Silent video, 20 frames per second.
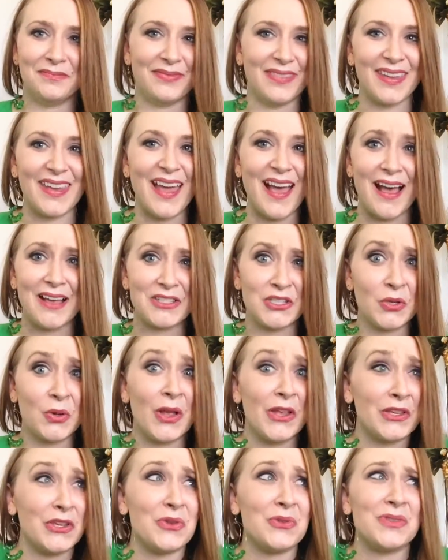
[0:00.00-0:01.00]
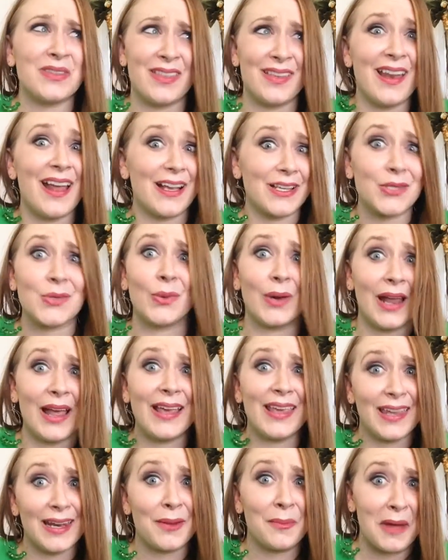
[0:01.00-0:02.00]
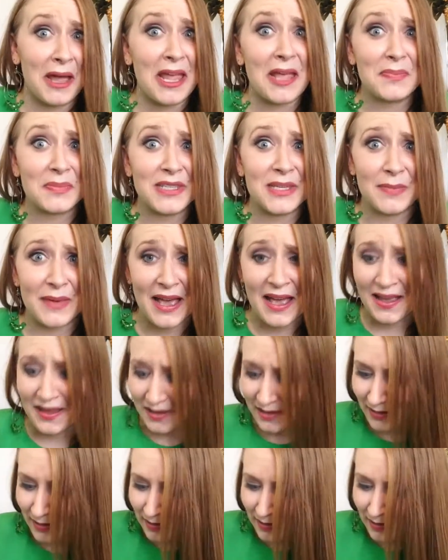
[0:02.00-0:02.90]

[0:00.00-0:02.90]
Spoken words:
yeah, so I'll use the next one I get in my Ipsy bag.